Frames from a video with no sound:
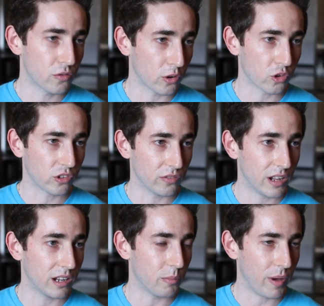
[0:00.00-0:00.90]
photographs I've
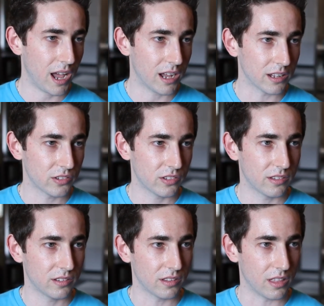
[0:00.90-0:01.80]
done in the
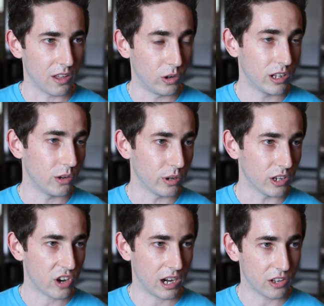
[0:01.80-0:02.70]
past, the only real
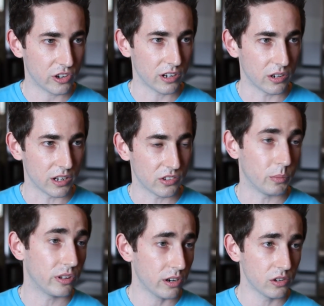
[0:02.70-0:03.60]
challenge here is the
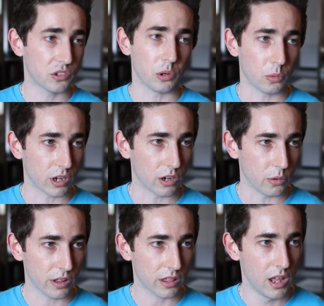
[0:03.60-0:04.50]
materials that we're working
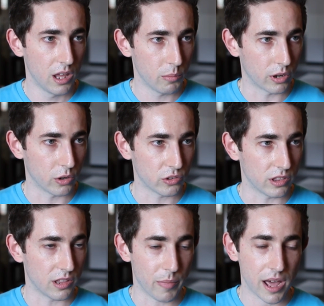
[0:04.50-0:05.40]
with because
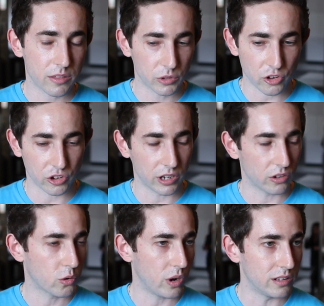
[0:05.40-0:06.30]
the bathroom tissue here
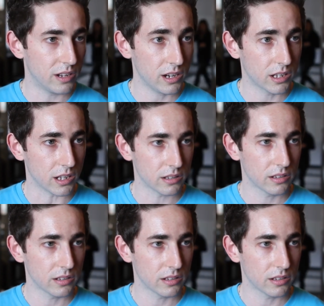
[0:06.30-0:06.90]
is quite delicate.